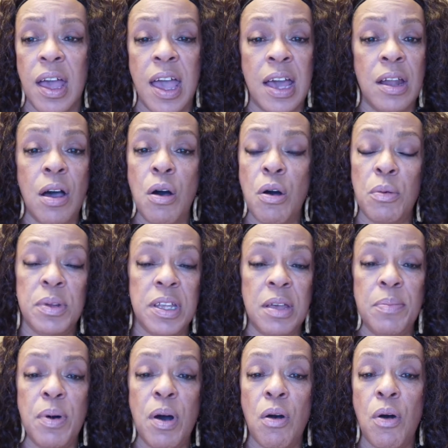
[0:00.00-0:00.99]
at Home
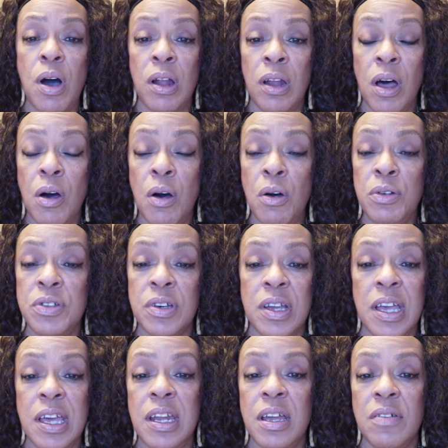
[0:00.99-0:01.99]
Depot or Lowe's
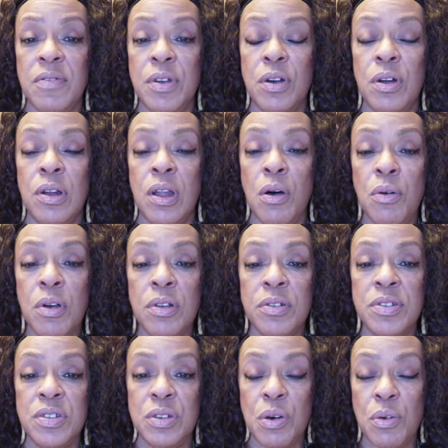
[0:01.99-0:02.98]
or any of your
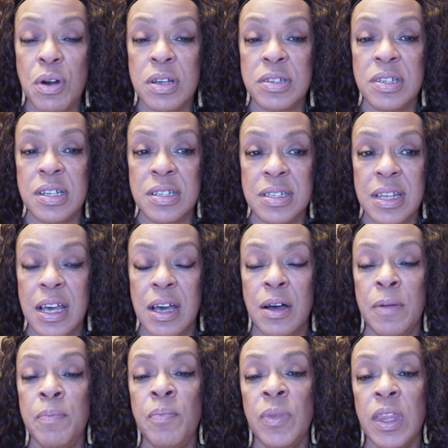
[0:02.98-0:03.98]
local stores that
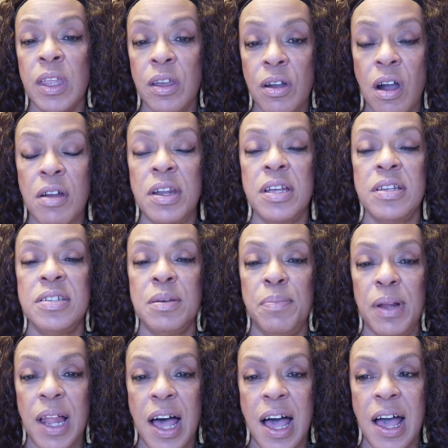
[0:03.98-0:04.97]
sell gardening
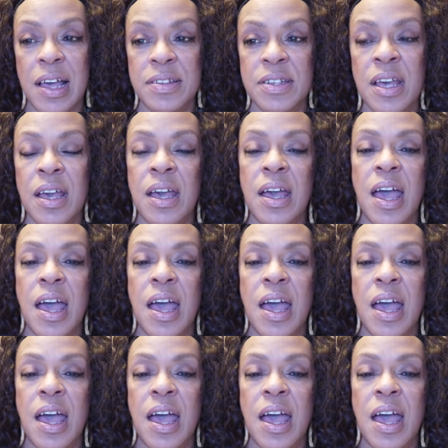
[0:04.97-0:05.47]
supplies.